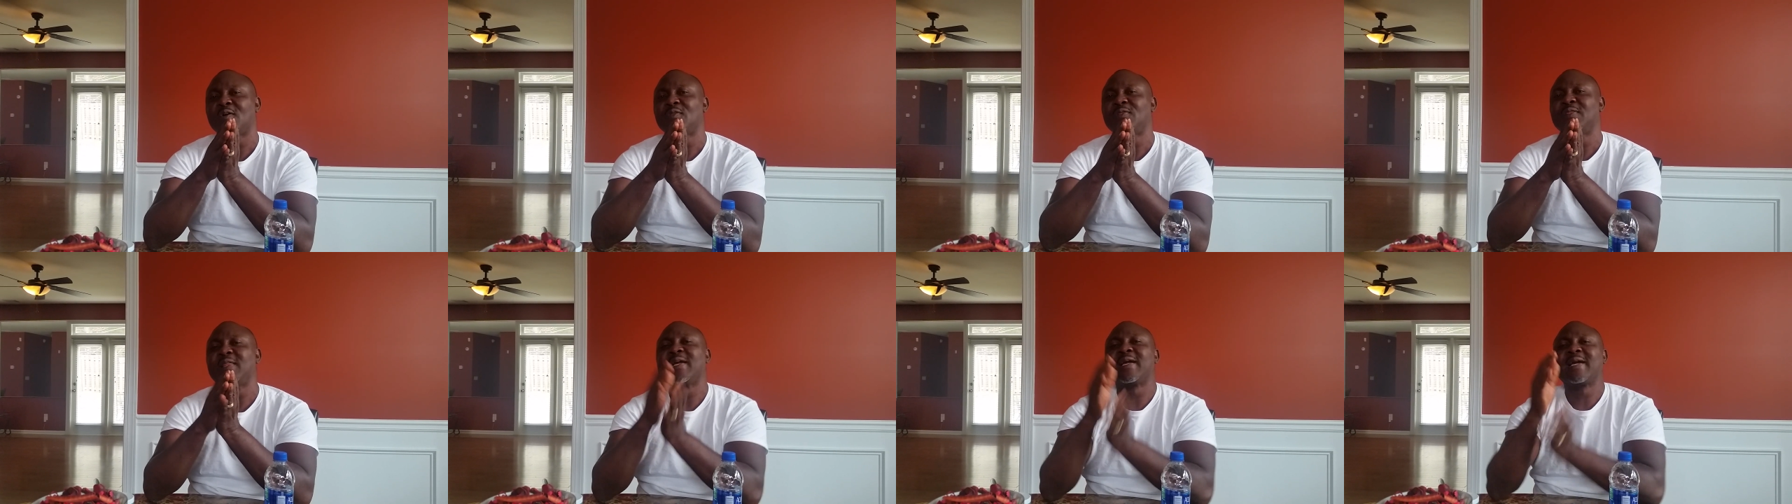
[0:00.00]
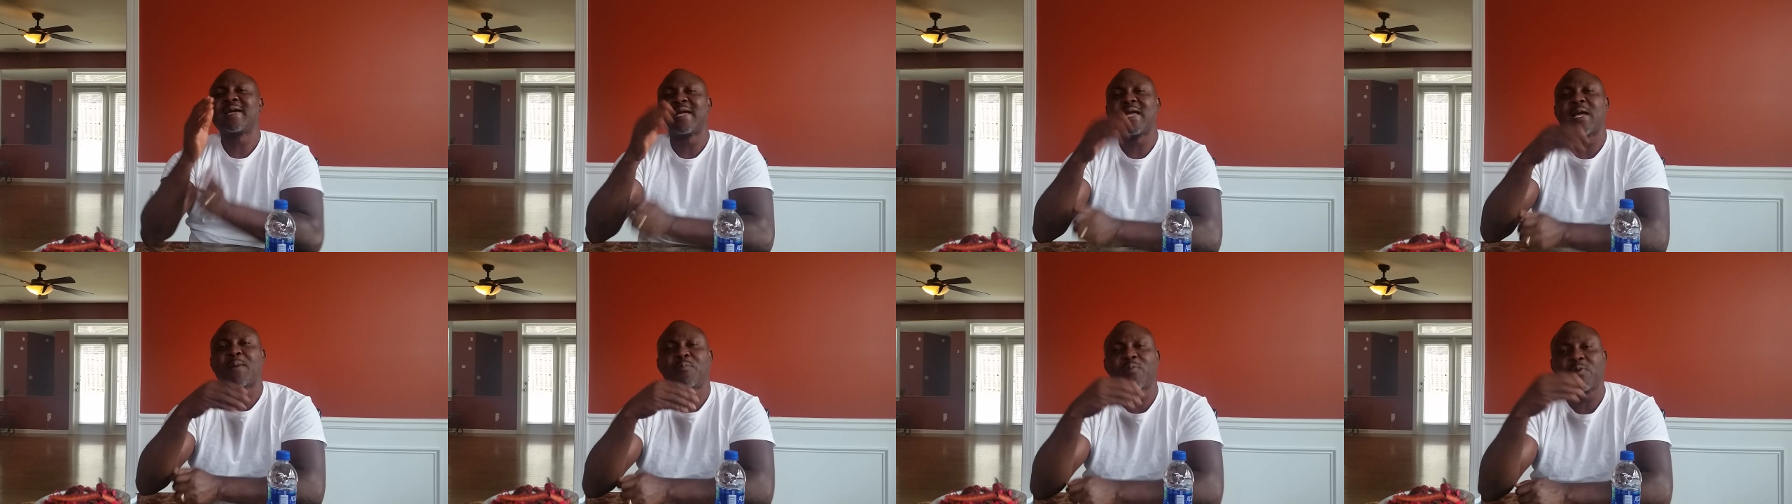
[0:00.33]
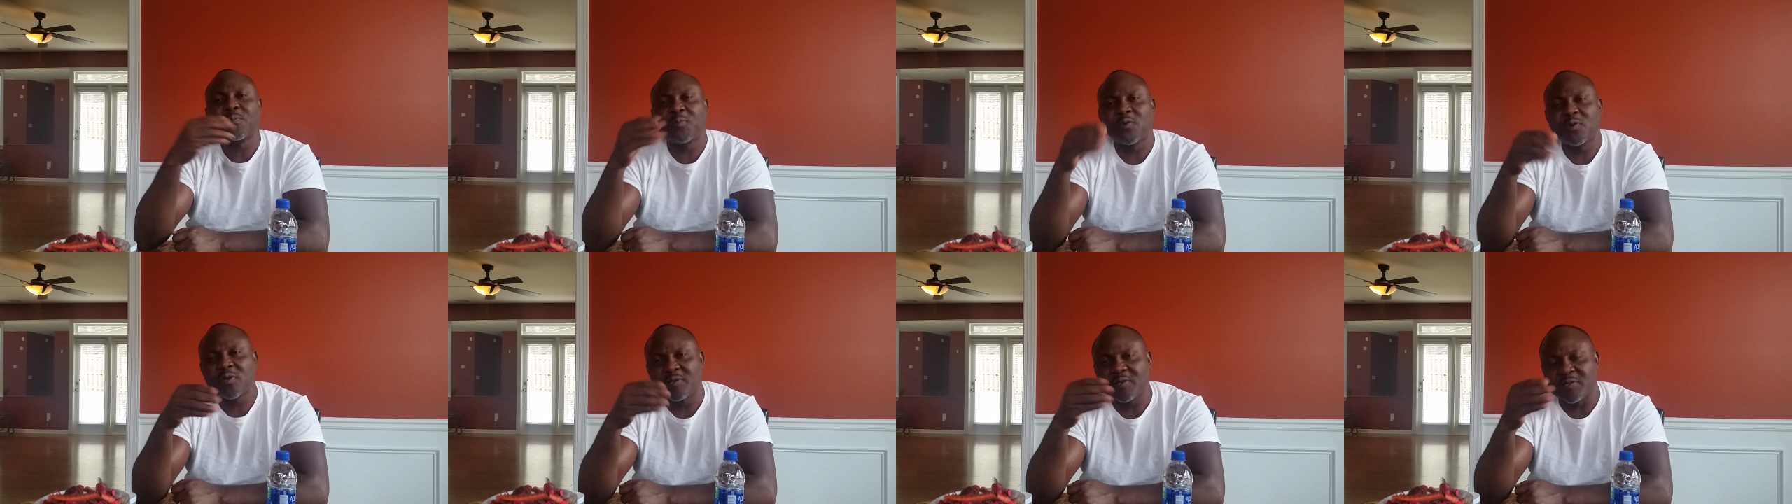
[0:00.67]
They kept
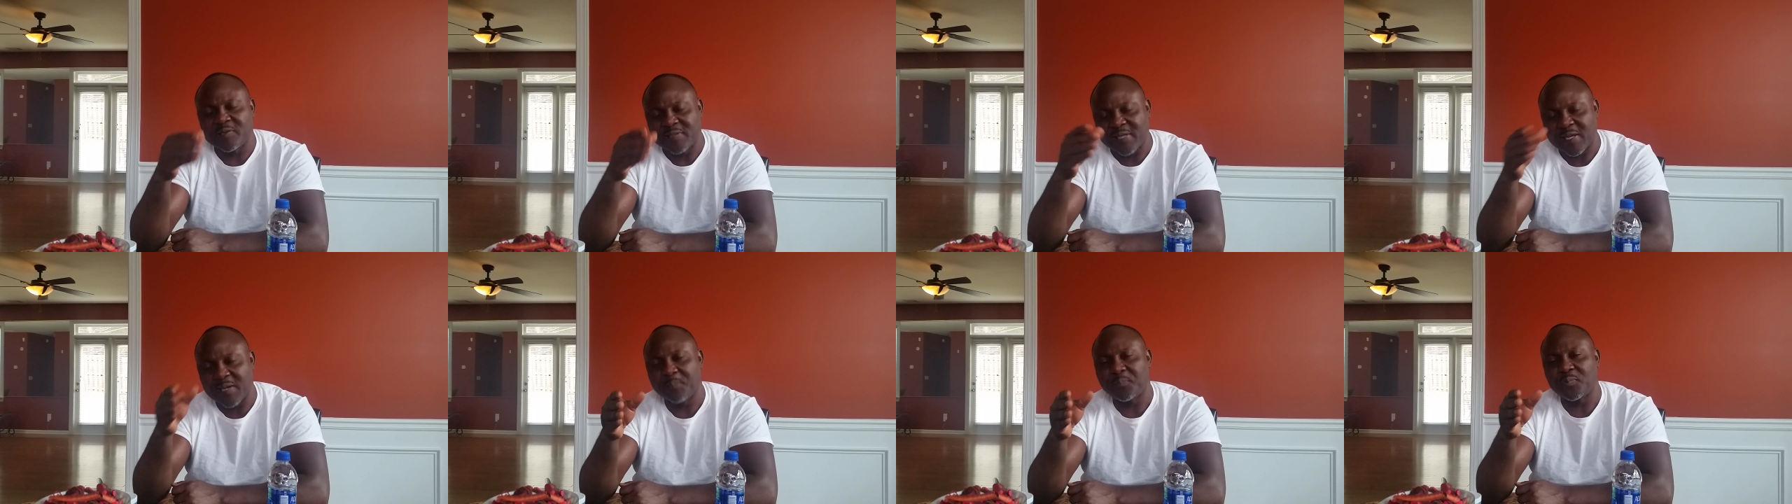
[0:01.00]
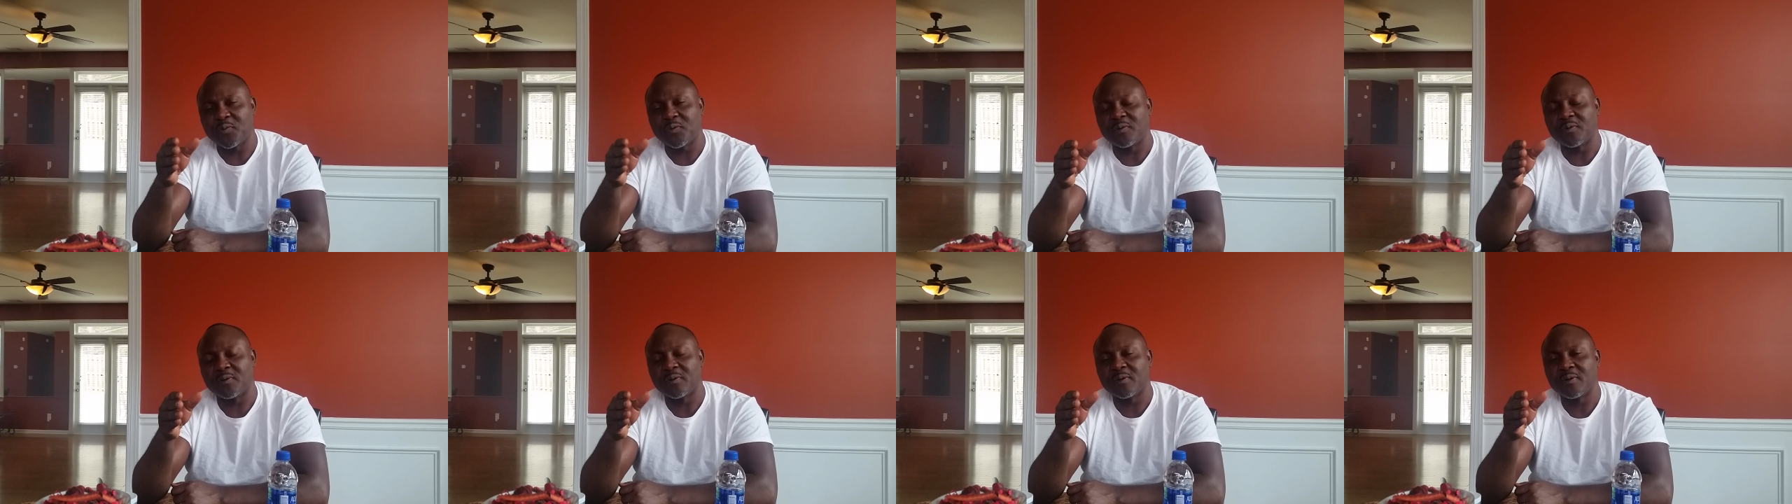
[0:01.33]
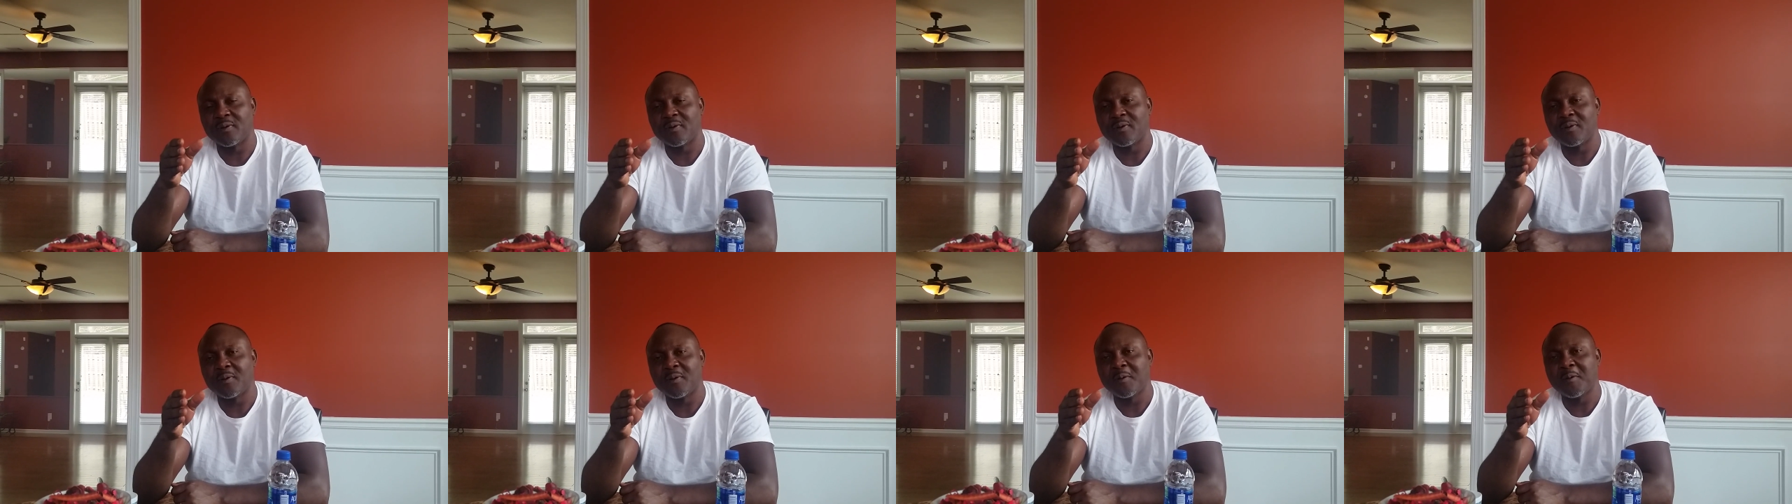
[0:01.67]
rebuilding the temple.
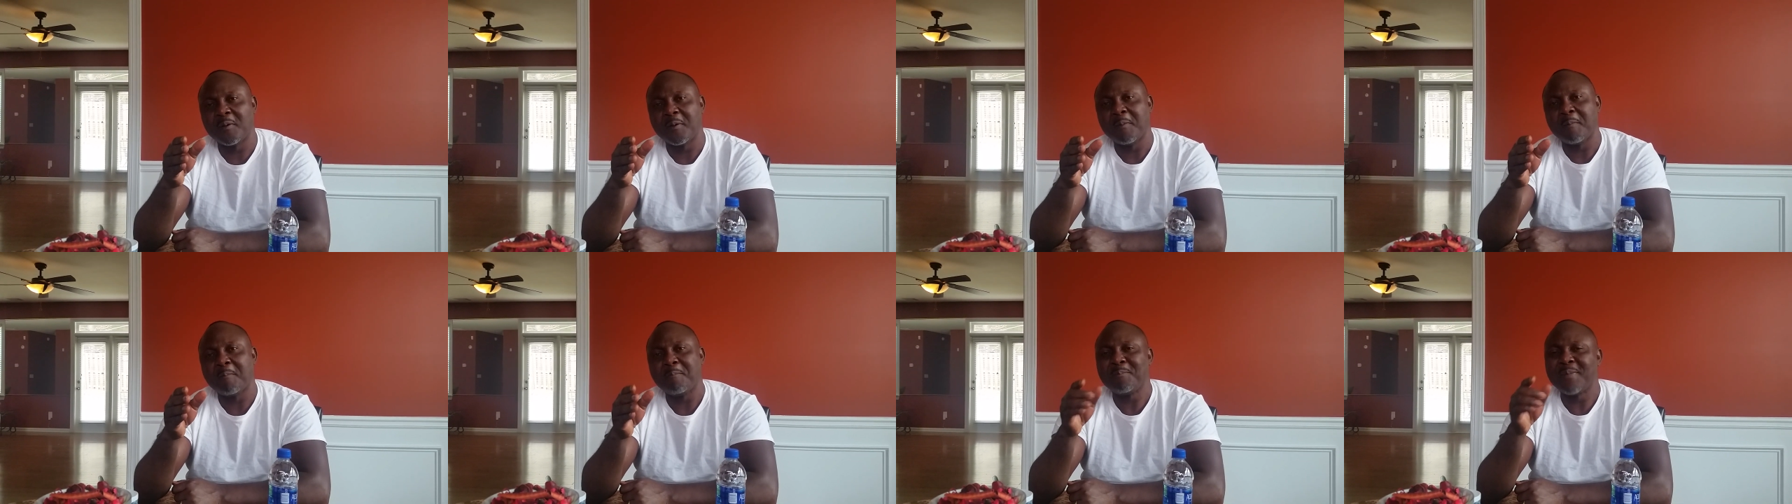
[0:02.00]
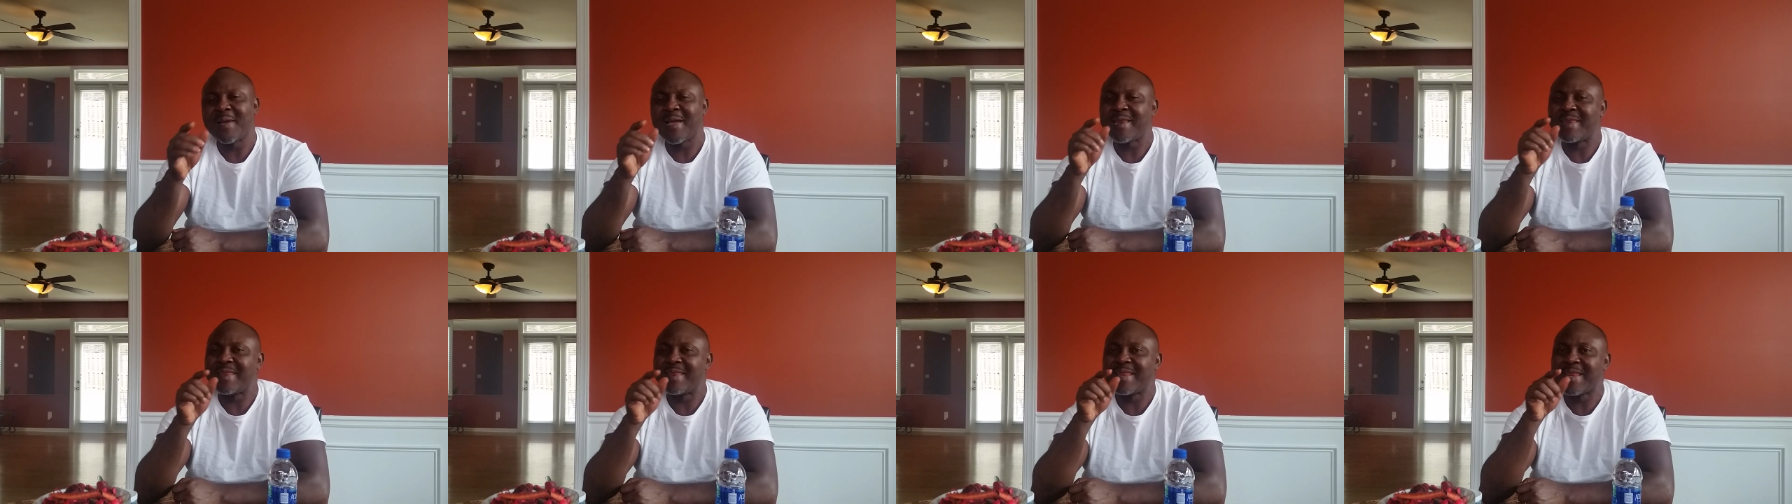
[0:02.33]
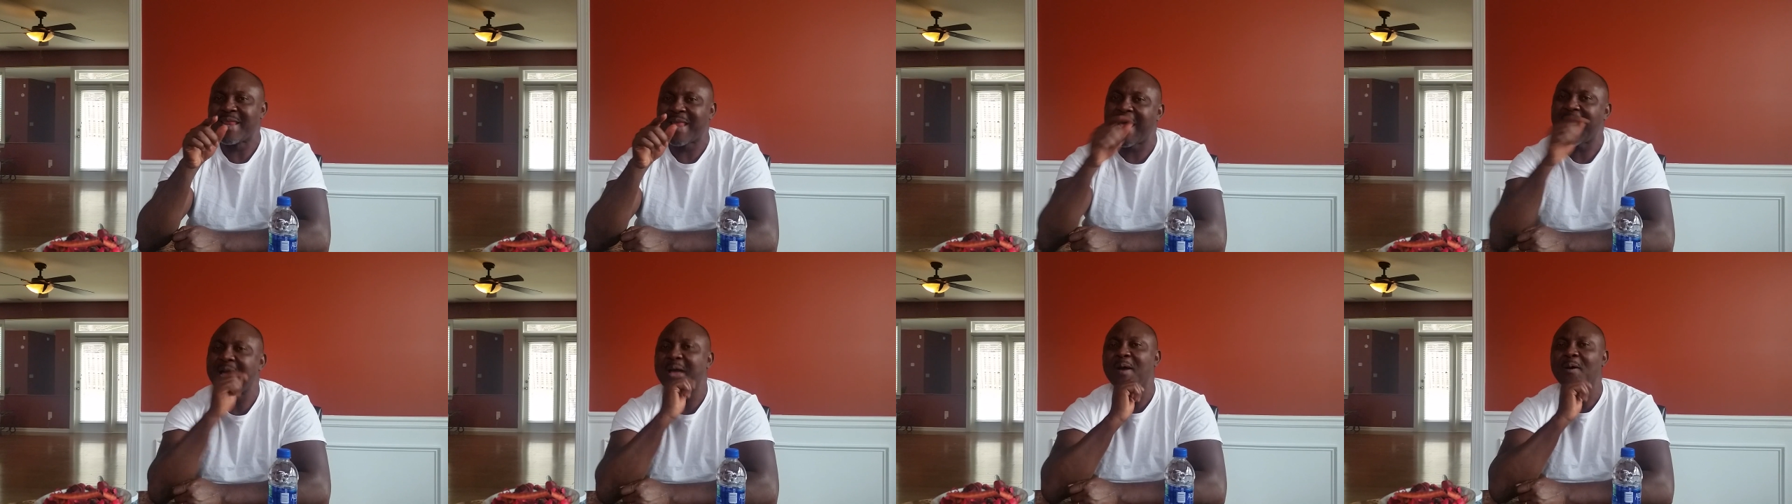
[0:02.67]
But
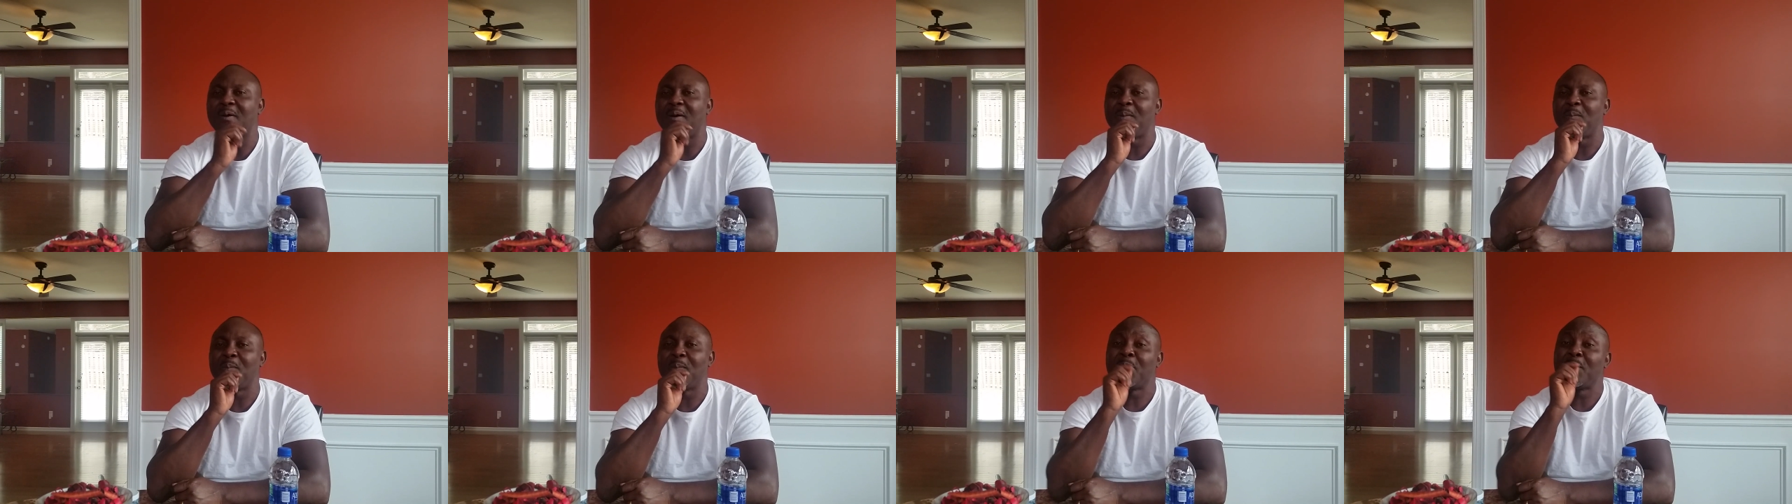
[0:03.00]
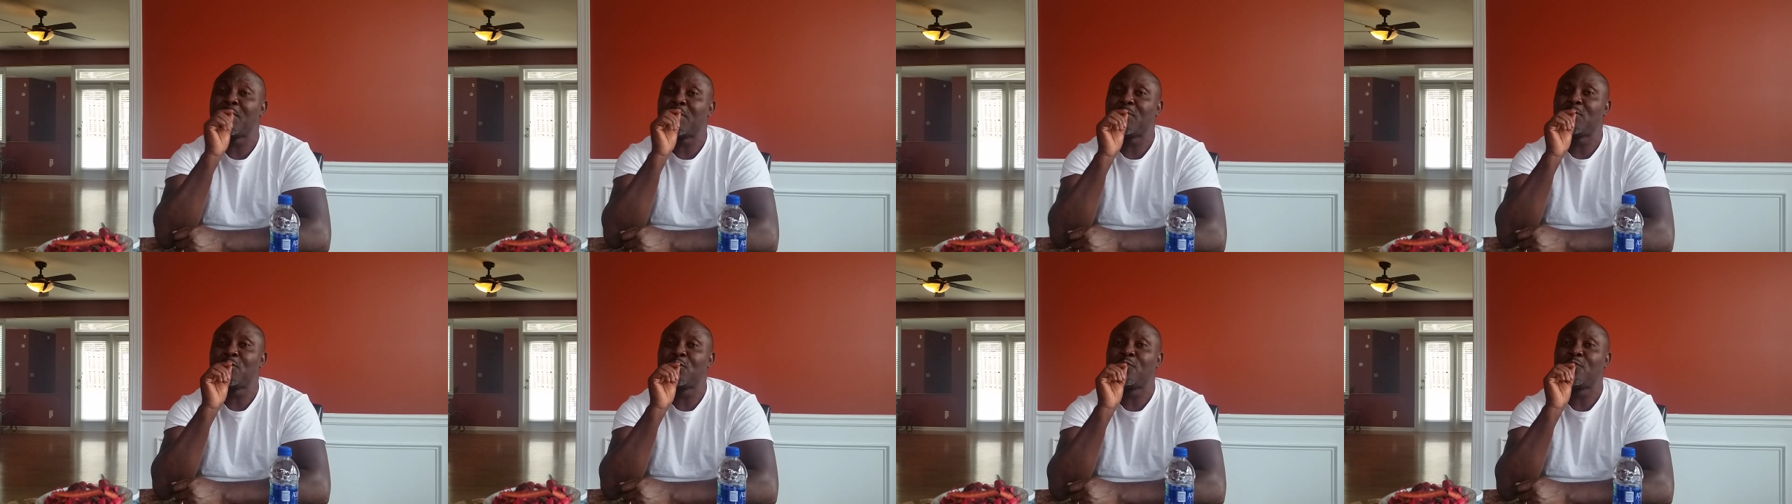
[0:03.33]
now,